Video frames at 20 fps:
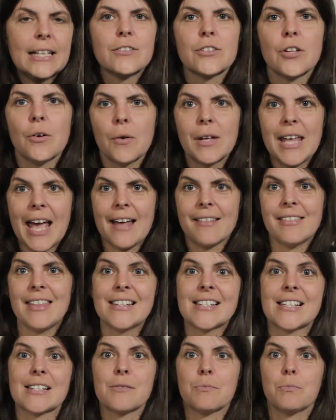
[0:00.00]
So yeah,
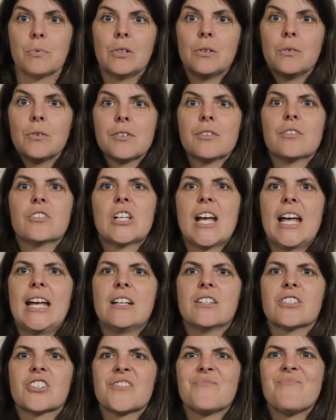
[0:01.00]
this will also
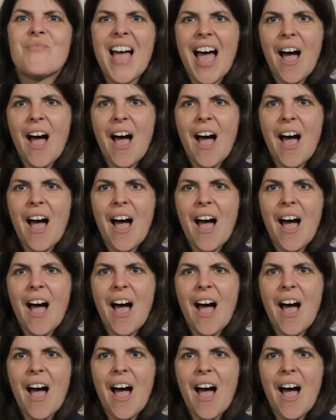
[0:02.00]
change.